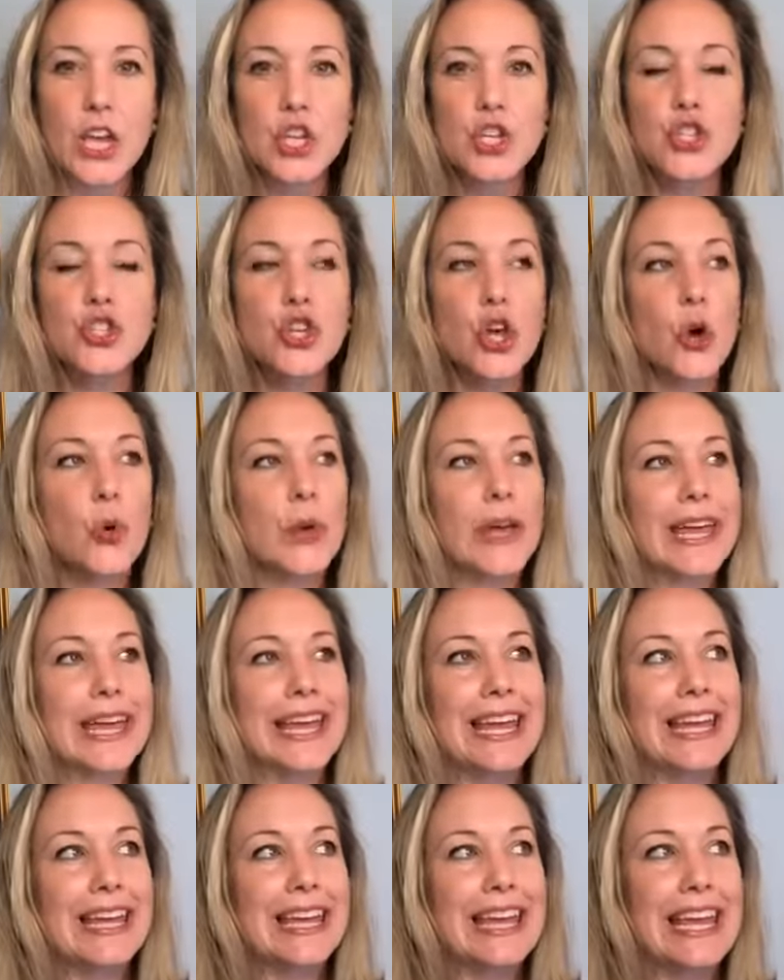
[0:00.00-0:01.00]
So
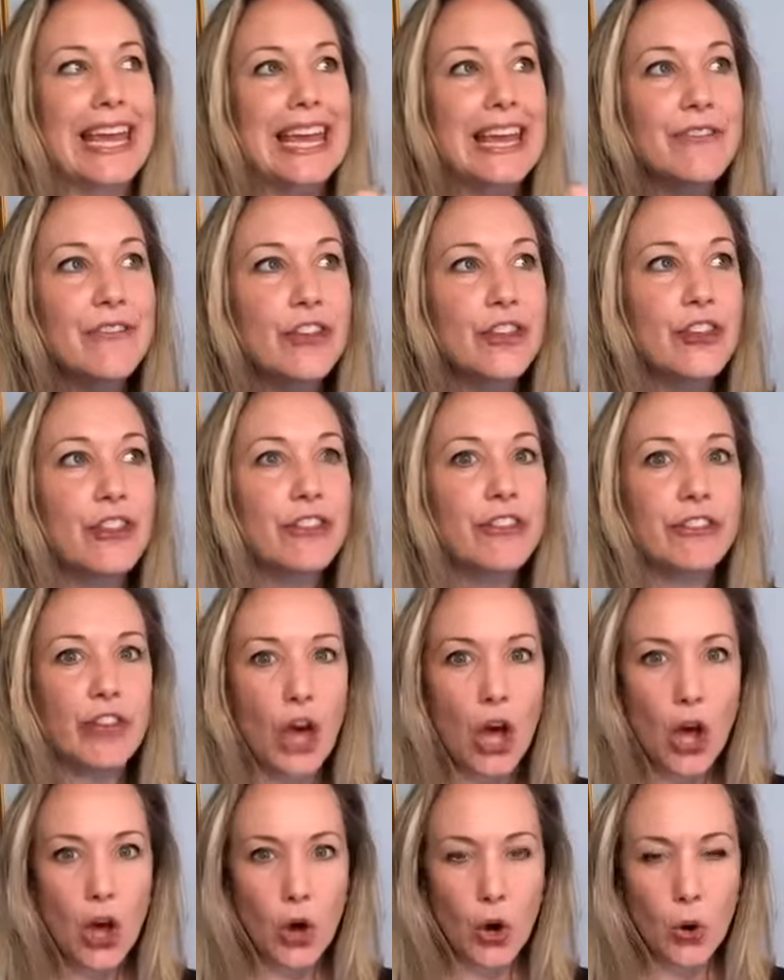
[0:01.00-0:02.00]
even
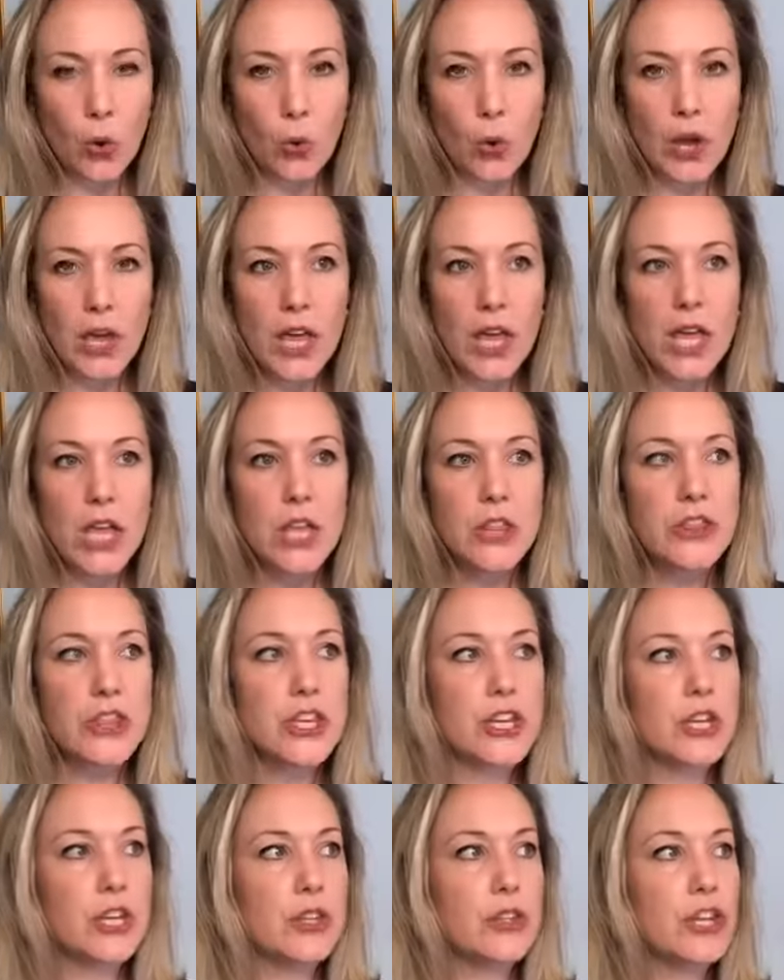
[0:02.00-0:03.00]
though
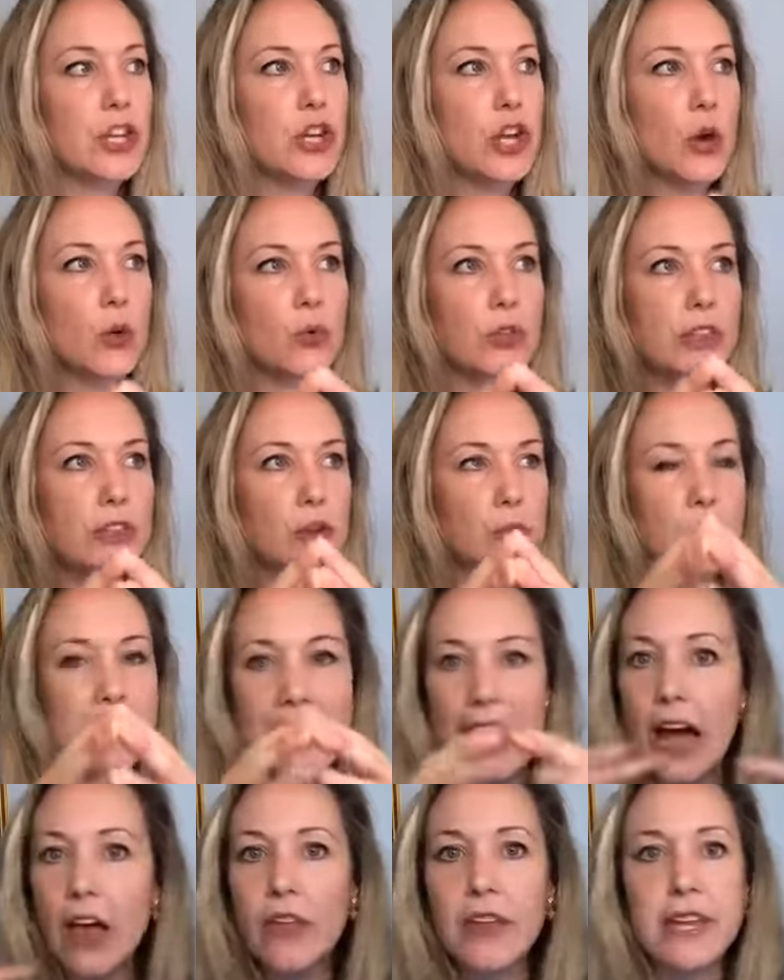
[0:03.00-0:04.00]
the, you know, the
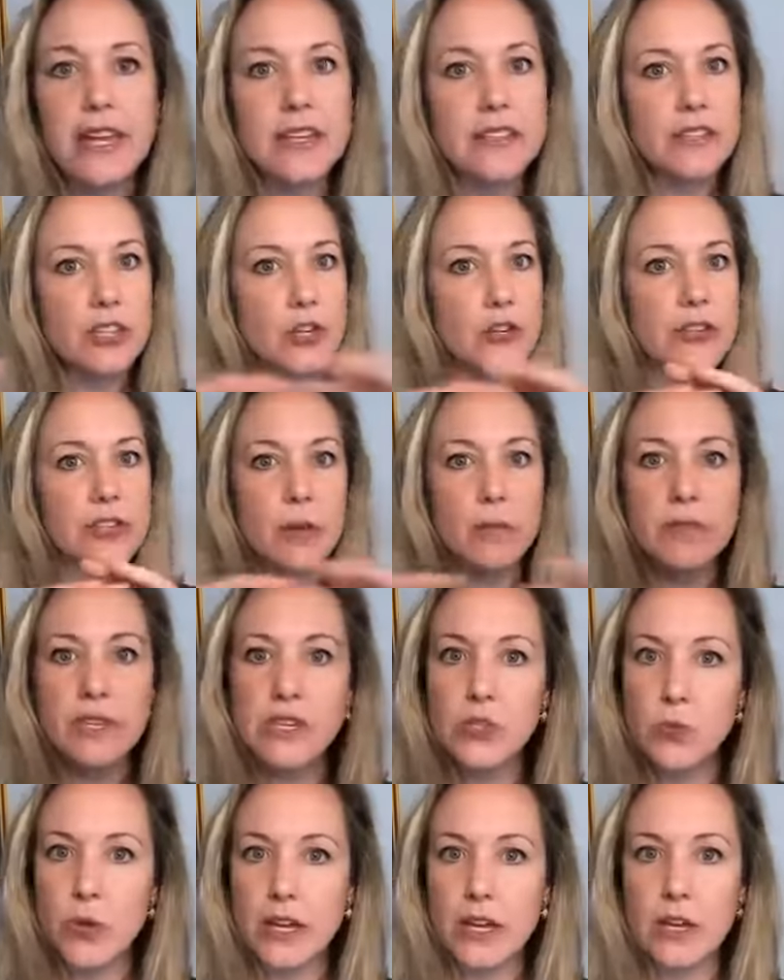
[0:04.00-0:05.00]
reality is there are some
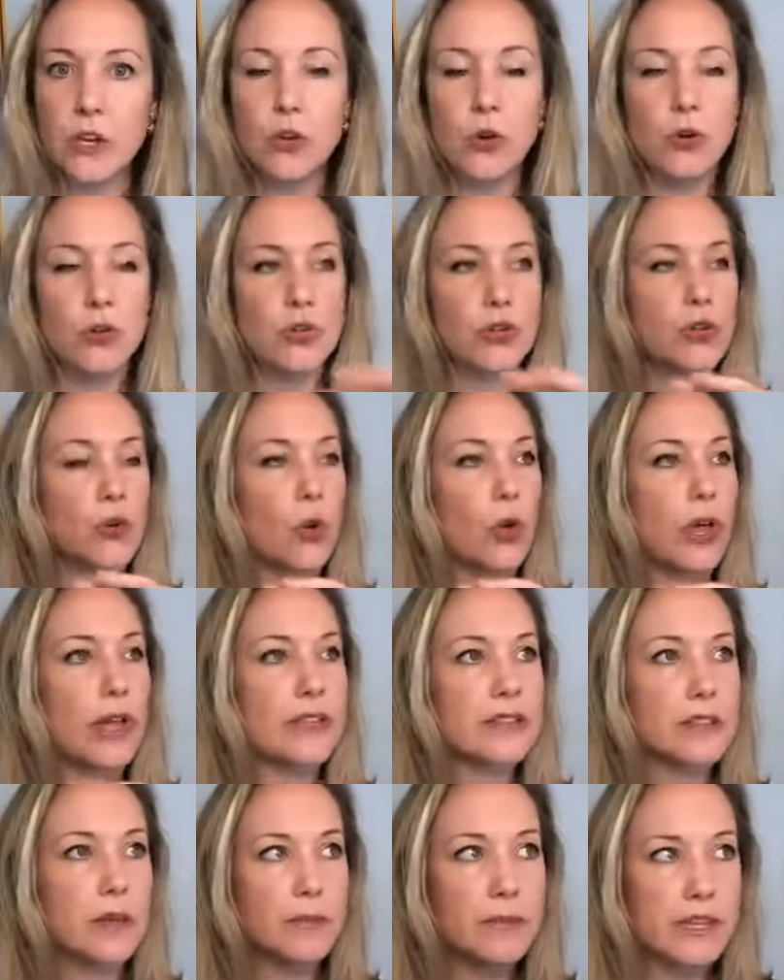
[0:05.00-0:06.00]
things we can control
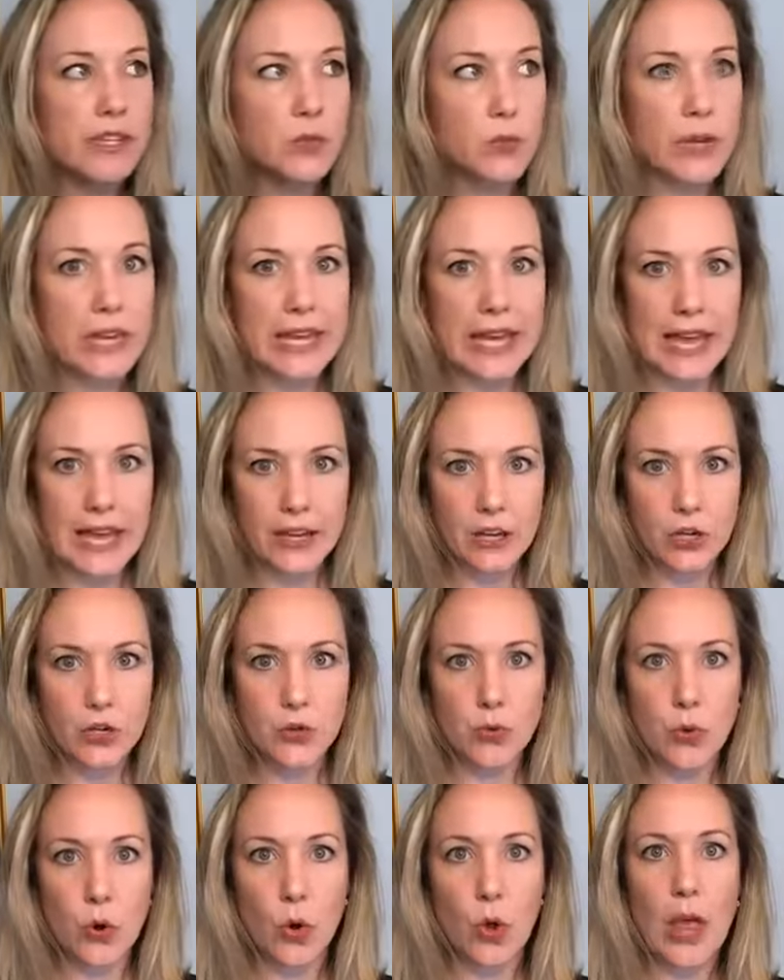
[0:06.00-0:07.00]
and some things we can't
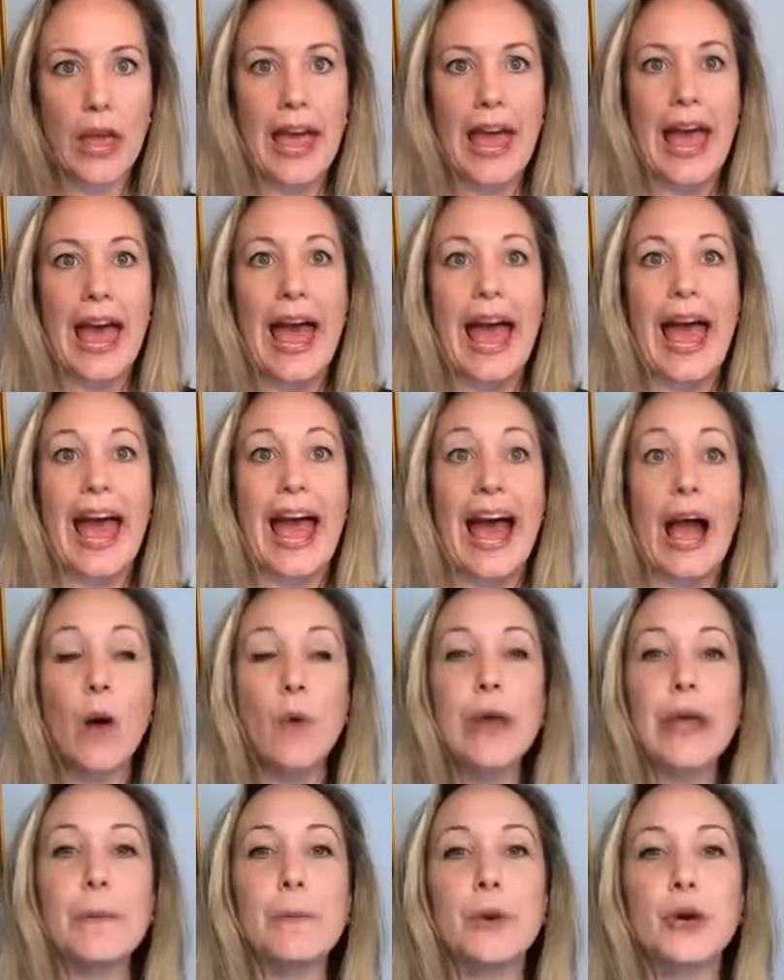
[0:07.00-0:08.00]
control. How
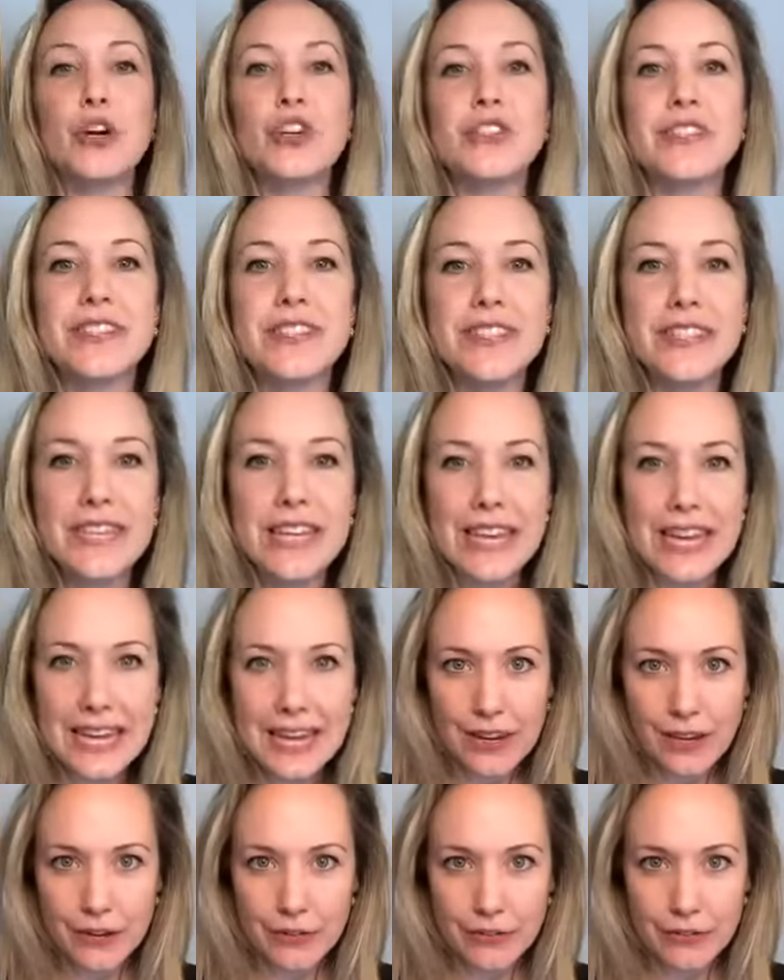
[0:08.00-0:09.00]
we
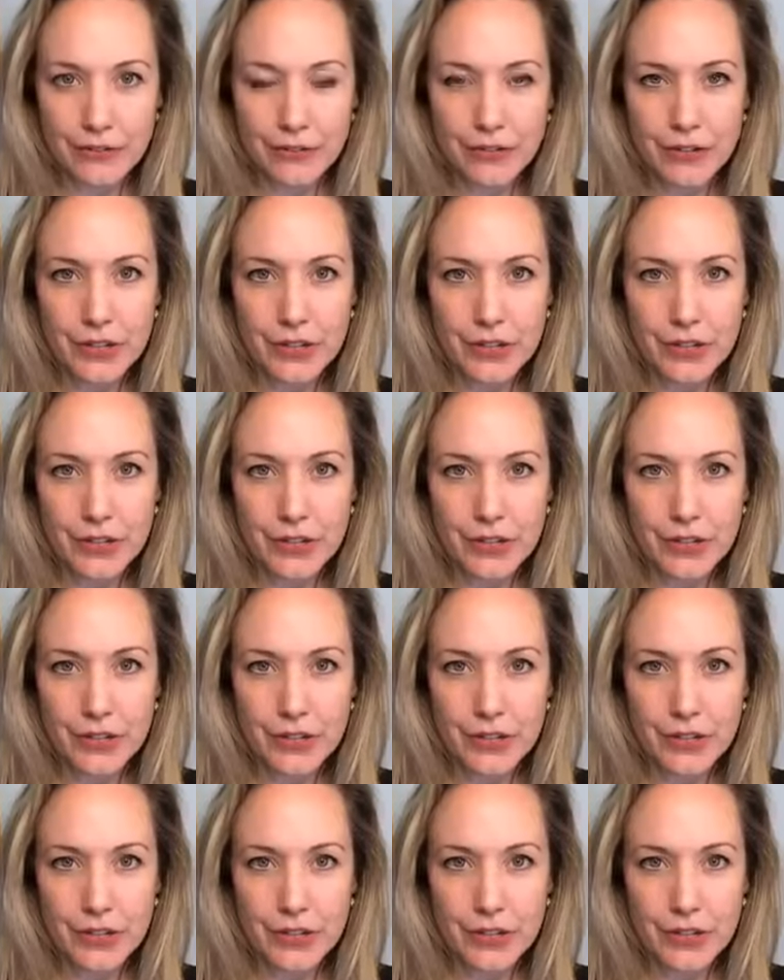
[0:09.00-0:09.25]
perceive